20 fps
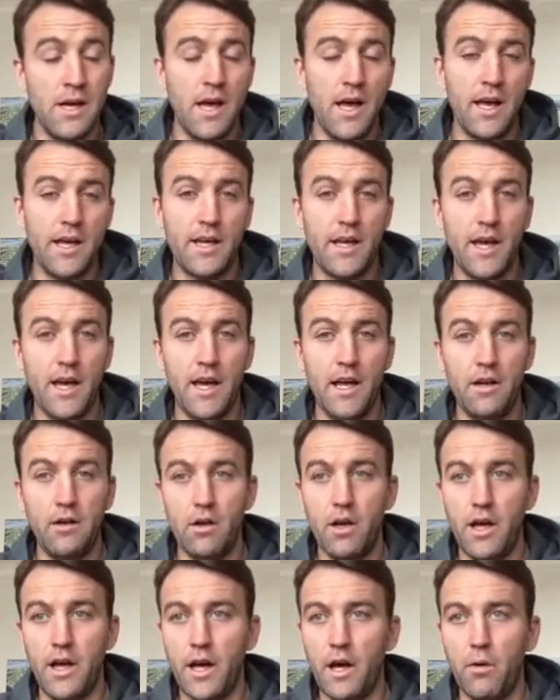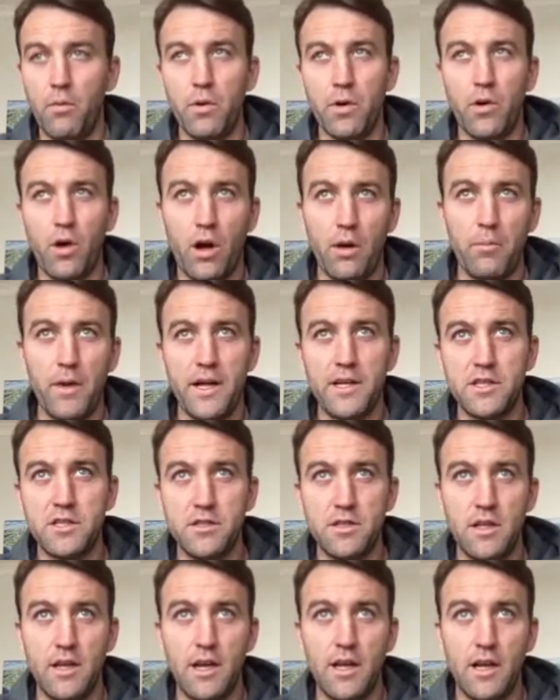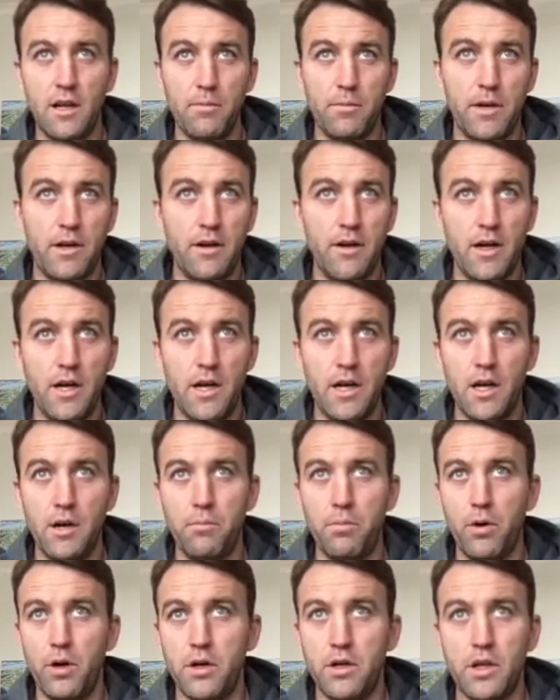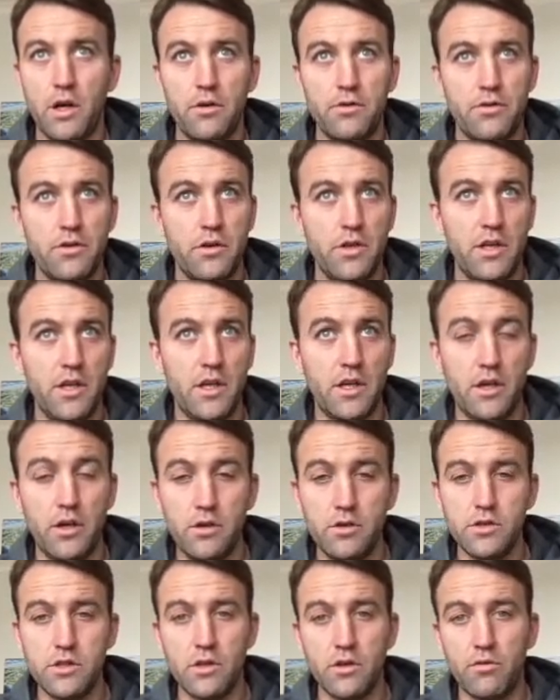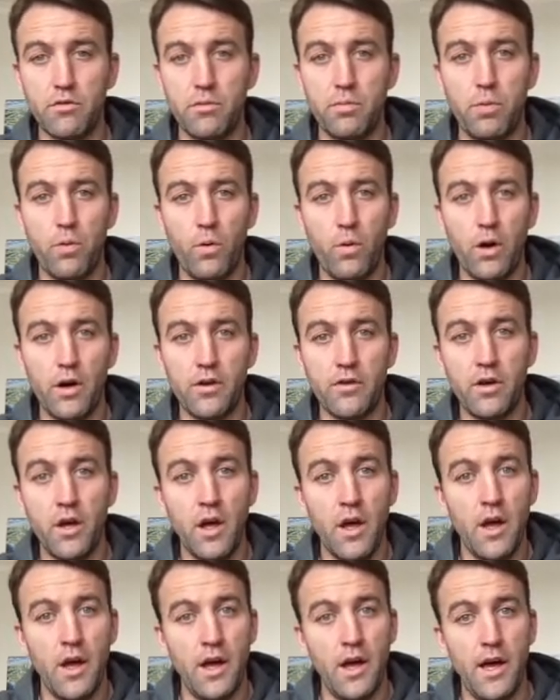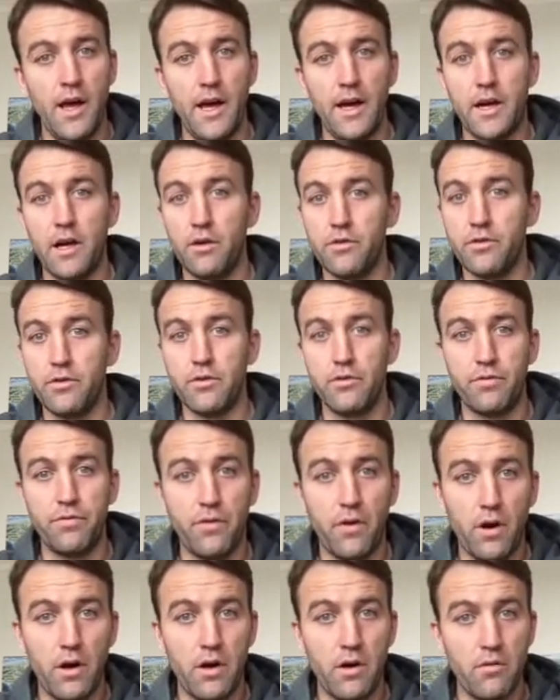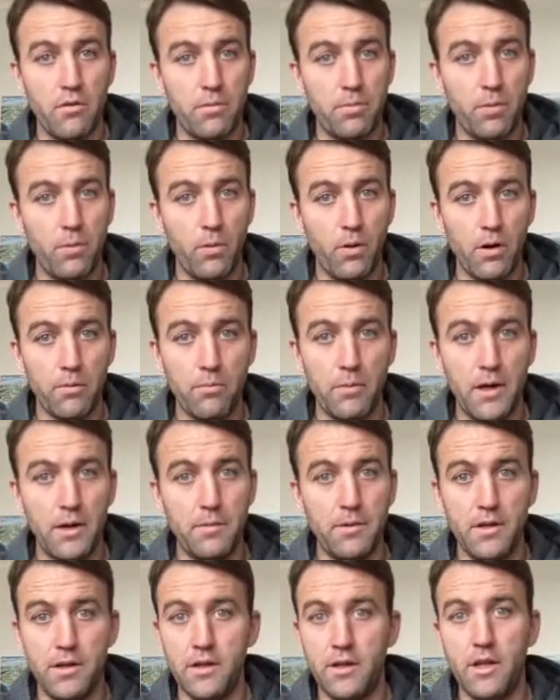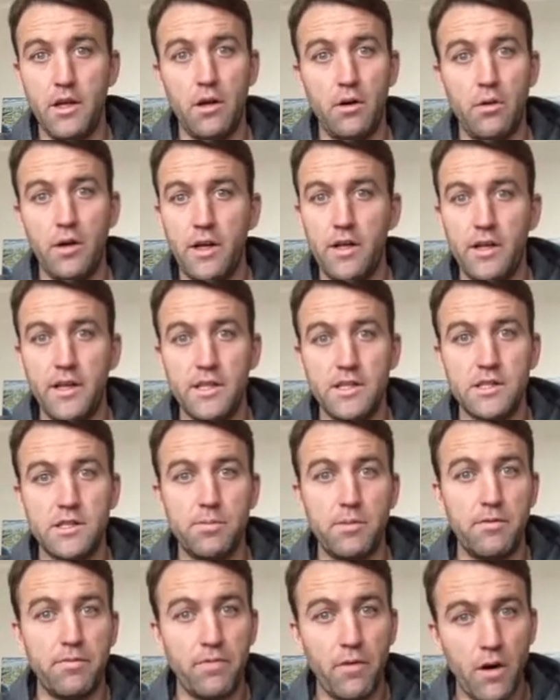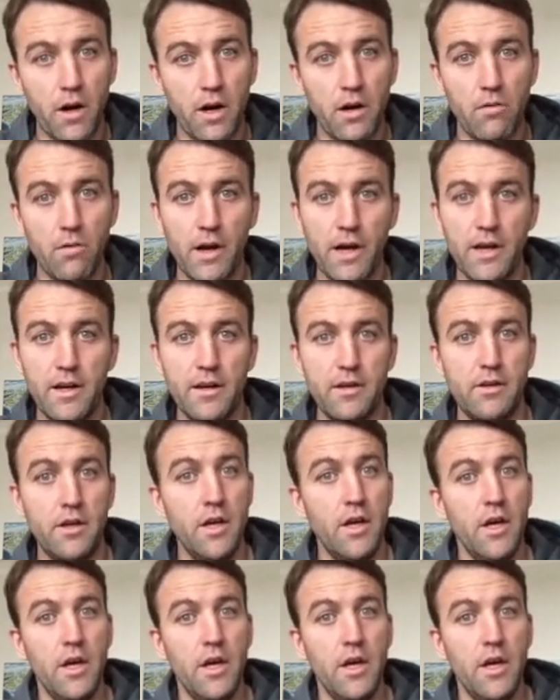Again, we kind of mentioned a little bit earlier, but go through the acoustic report, go through the fire report. Maybe, you know, it needs to be fire rated.